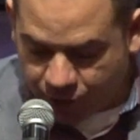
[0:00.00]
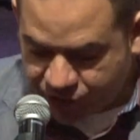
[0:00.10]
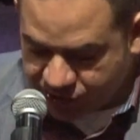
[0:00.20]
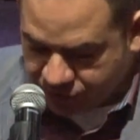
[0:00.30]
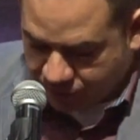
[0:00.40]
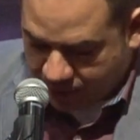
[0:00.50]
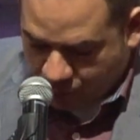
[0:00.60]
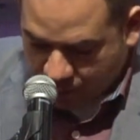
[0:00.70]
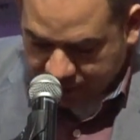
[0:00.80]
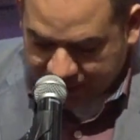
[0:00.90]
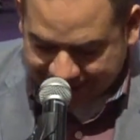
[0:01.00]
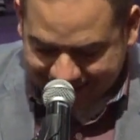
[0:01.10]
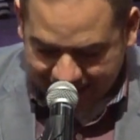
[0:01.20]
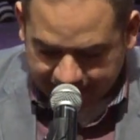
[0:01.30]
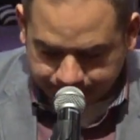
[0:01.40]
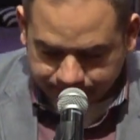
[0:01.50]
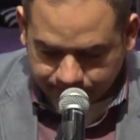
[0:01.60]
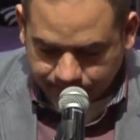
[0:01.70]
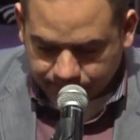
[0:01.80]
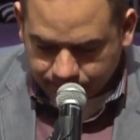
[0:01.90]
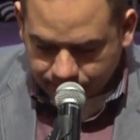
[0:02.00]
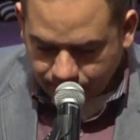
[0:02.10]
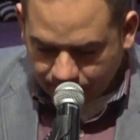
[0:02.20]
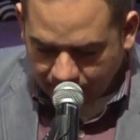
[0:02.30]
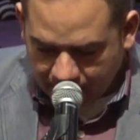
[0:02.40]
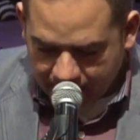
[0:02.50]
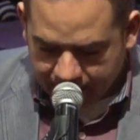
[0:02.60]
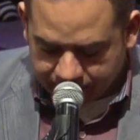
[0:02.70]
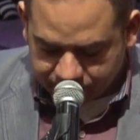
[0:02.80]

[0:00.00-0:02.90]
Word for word: attention very quickly again uh,